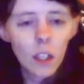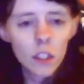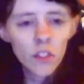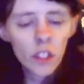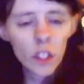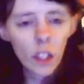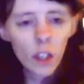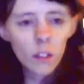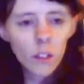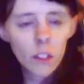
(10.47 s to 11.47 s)
this
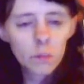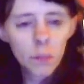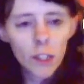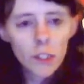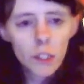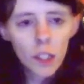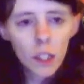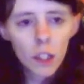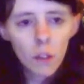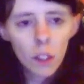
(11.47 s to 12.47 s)
video is
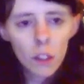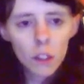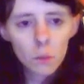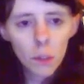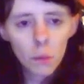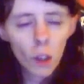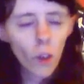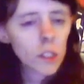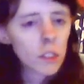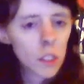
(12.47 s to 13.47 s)
basically one that's been
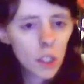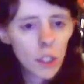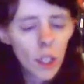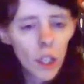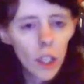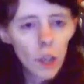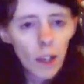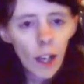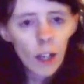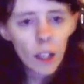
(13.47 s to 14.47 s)
requested
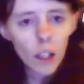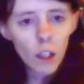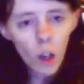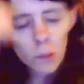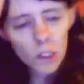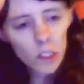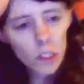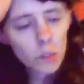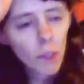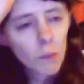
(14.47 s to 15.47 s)
about
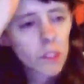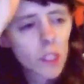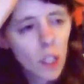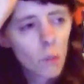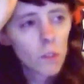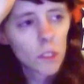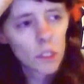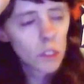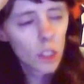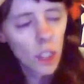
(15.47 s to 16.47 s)
comedies, BBC
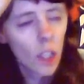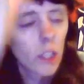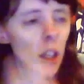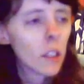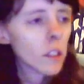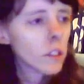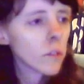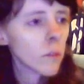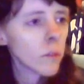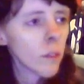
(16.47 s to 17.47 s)
comedies that
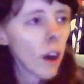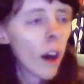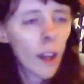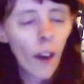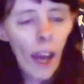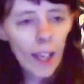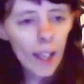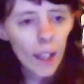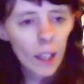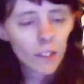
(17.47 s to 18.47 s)
I
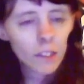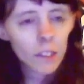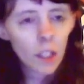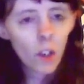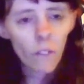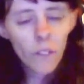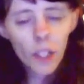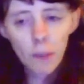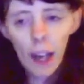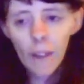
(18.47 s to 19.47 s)
like, because I've got a
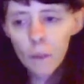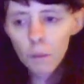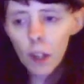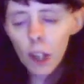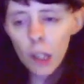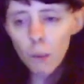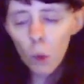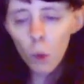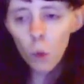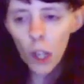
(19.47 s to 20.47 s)
thing about them, and I'm
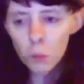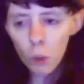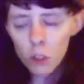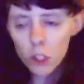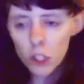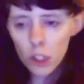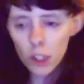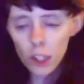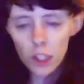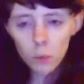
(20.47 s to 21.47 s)
always
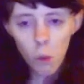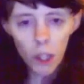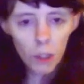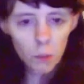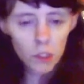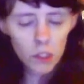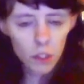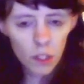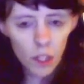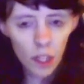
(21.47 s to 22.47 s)
watching at least one
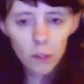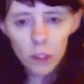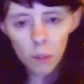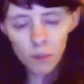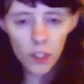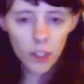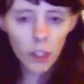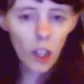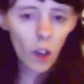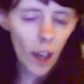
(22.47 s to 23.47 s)
episode a day of something
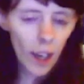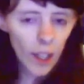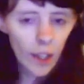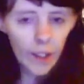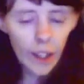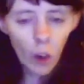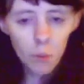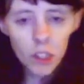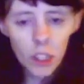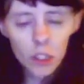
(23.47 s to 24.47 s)
that I like. Get
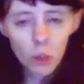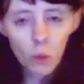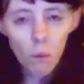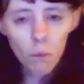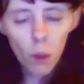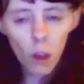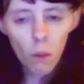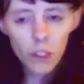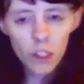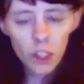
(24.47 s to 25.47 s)
obsessed at one
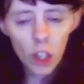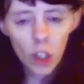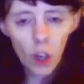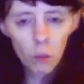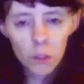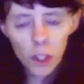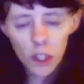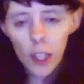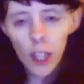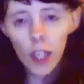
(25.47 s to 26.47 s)
point with a certain
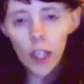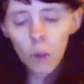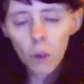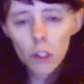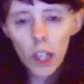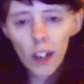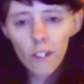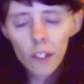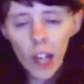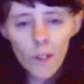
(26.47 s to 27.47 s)
comedy, and I watch it
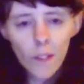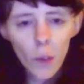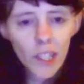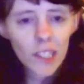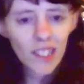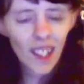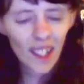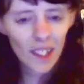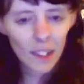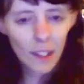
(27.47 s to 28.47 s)
over and over for weeks on
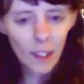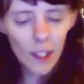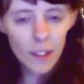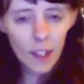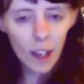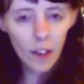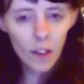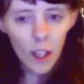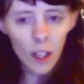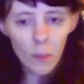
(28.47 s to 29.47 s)
end.
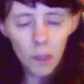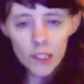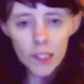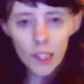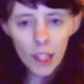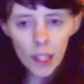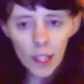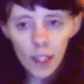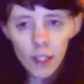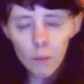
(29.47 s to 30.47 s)
So
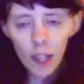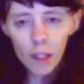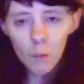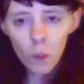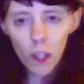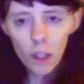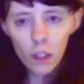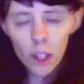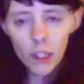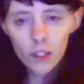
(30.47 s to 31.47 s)
basically, the main
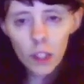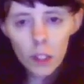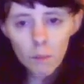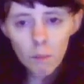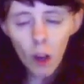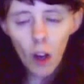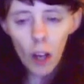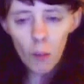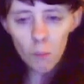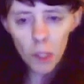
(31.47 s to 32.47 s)
one, these are only my
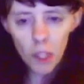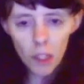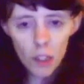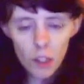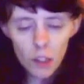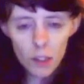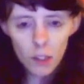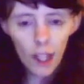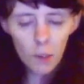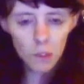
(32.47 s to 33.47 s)
opinions,
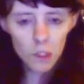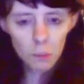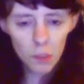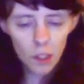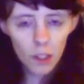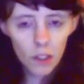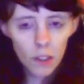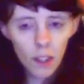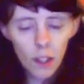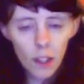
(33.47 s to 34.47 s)
a layman's opinion.